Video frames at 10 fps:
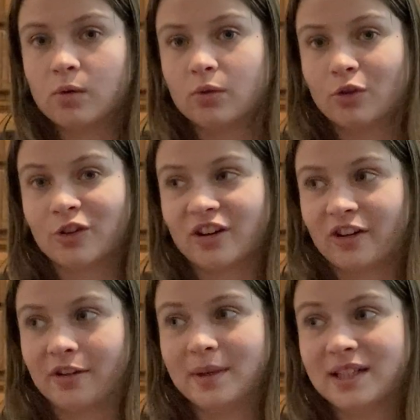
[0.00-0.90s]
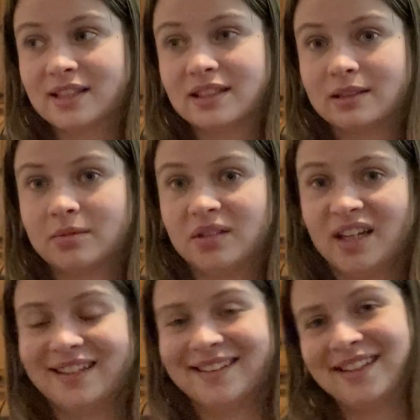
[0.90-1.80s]
oral arguments
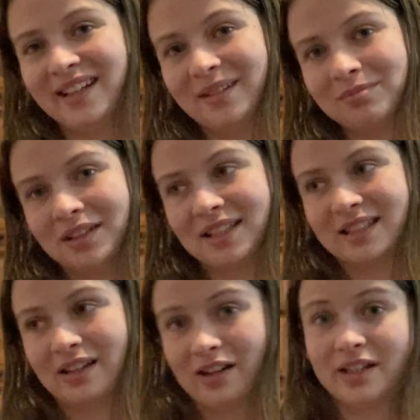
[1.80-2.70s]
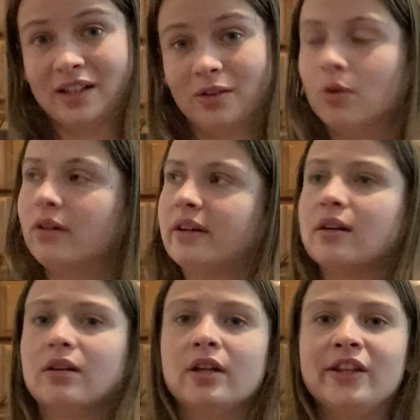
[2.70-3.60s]
and press audio.
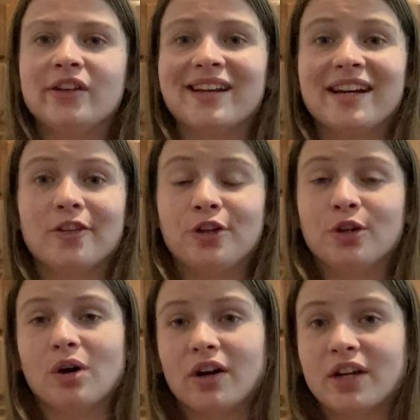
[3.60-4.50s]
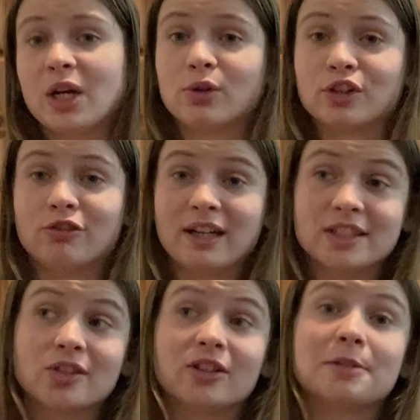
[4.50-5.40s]
You can either do audio or
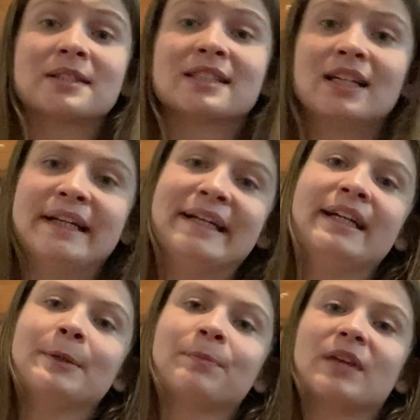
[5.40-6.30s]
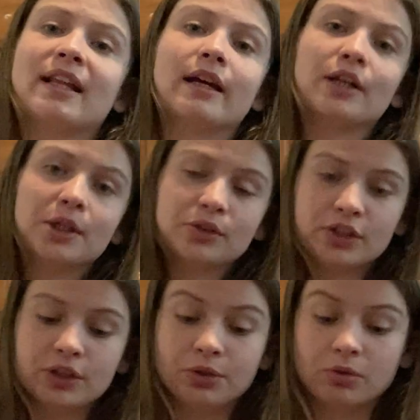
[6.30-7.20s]
transcripts, and then go
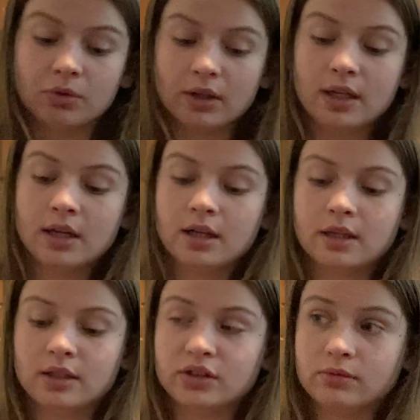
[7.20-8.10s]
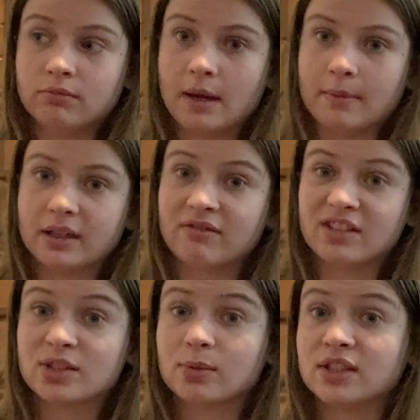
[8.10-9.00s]
to, I believe
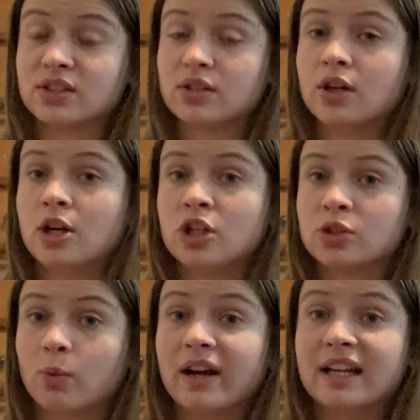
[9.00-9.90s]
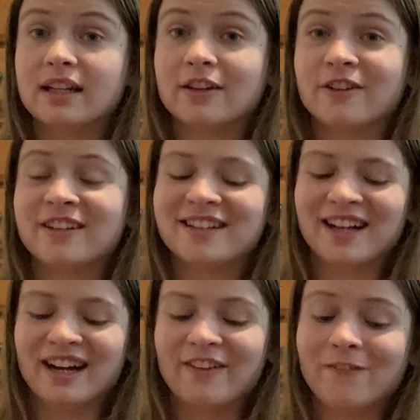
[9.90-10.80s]
this was
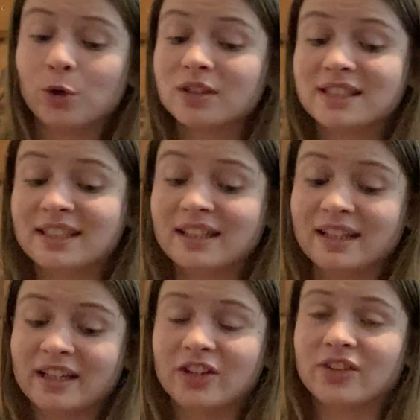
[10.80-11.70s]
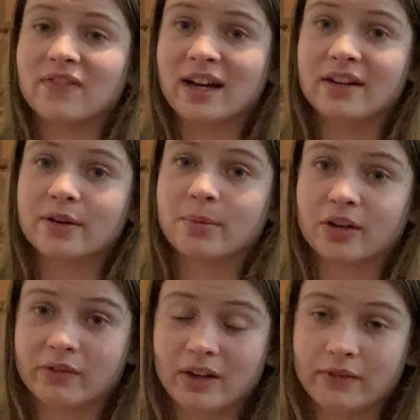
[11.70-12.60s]
2014, and then you can find
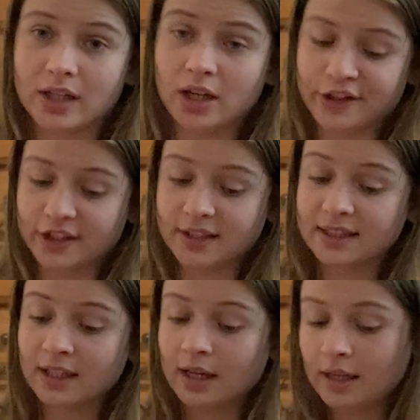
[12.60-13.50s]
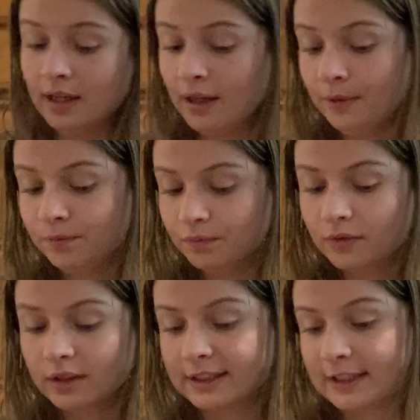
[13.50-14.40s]
Obergefell v. Hodges.
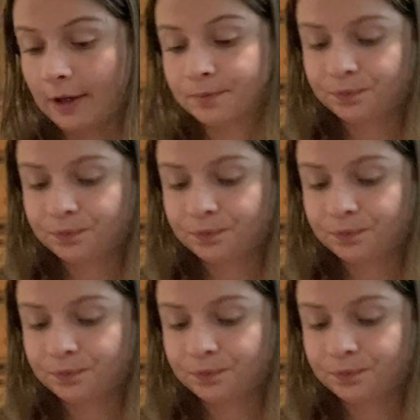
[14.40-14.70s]
So,